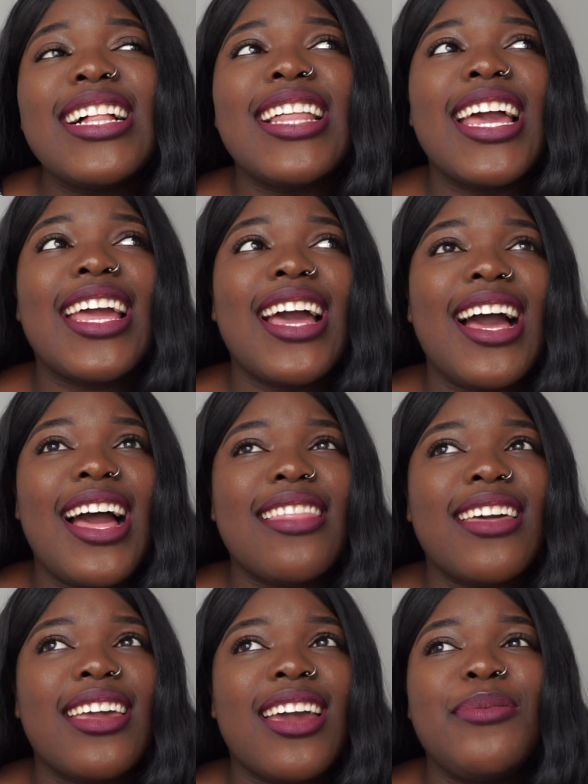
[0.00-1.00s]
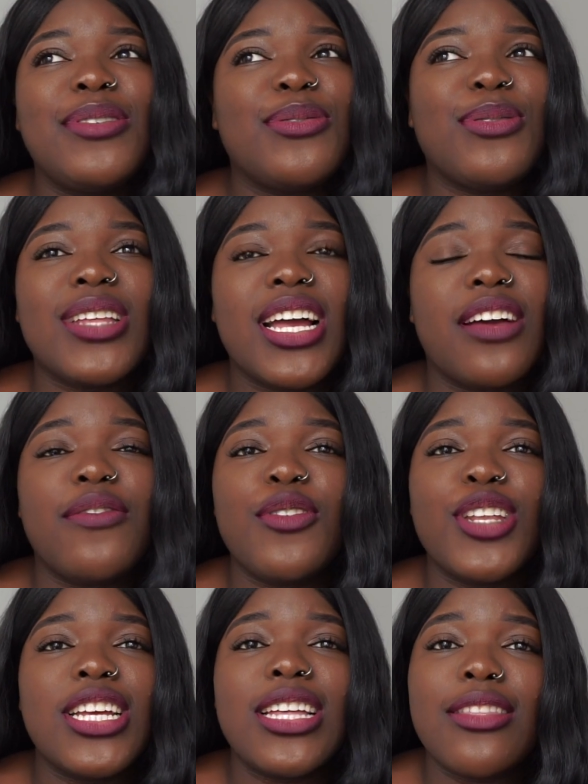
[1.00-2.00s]
Like I think I would only have
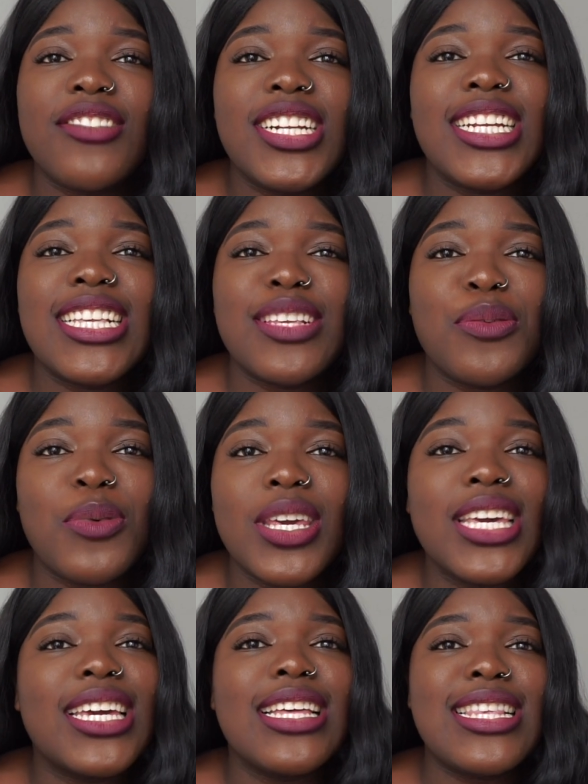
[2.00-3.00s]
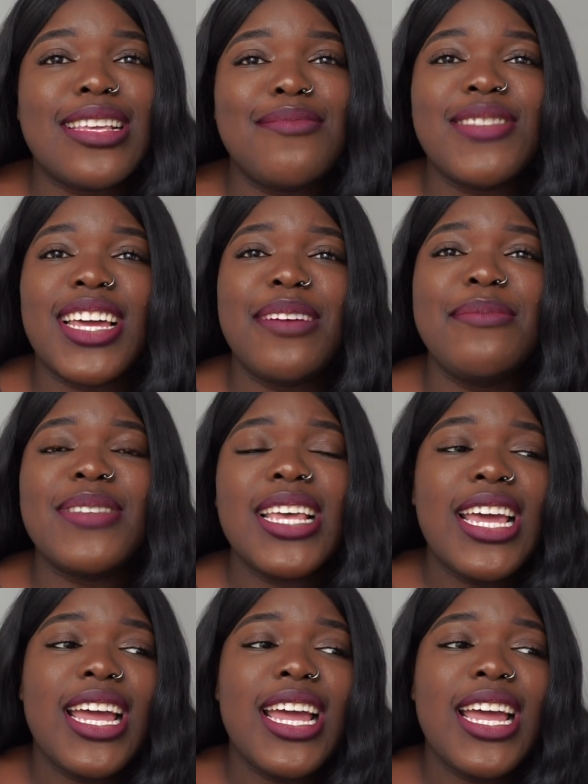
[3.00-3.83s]
uni like three days a week and sometimes